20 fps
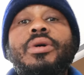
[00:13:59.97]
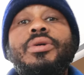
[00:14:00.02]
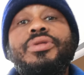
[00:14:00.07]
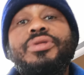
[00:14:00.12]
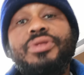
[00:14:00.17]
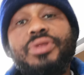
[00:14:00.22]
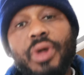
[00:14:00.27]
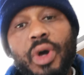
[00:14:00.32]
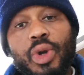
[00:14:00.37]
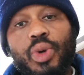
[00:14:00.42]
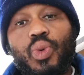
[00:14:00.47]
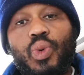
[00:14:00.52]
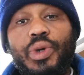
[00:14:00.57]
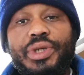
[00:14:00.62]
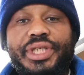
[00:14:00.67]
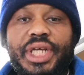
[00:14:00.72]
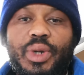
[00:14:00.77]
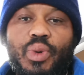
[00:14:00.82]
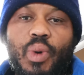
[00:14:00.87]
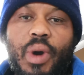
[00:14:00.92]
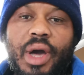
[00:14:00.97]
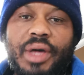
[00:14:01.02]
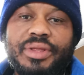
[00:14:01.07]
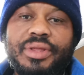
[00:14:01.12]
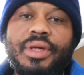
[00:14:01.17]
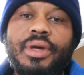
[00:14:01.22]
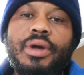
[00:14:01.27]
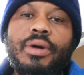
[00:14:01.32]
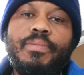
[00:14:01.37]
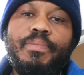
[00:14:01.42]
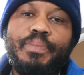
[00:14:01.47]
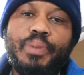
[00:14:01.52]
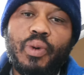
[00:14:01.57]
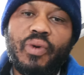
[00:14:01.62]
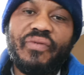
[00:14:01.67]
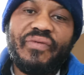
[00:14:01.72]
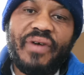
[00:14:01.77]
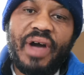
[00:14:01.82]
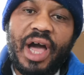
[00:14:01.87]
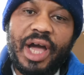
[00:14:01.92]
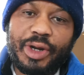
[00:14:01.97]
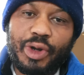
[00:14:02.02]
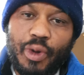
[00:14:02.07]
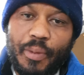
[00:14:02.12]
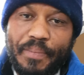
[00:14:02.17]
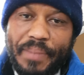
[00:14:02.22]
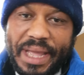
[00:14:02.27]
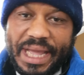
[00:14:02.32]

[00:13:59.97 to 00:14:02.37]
The third question was provide your